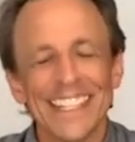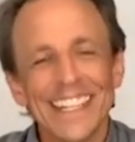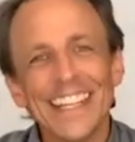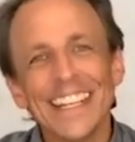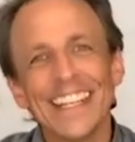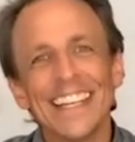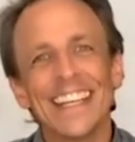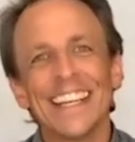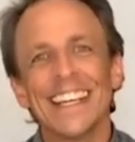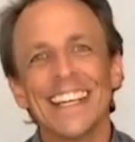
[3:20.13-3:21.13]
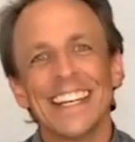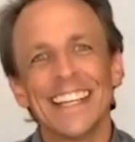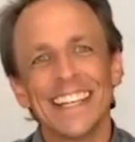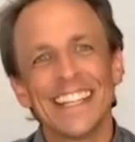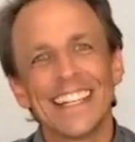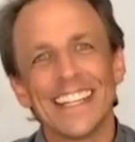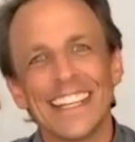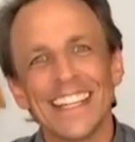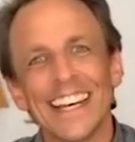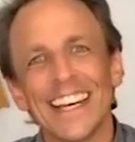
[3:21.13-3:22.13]

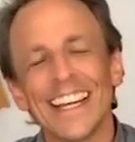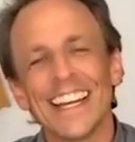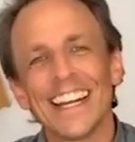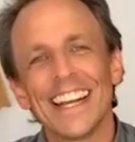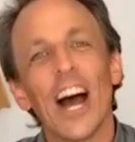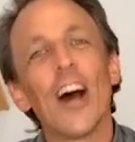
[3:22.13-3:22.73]
No words are spoken by the person on screen.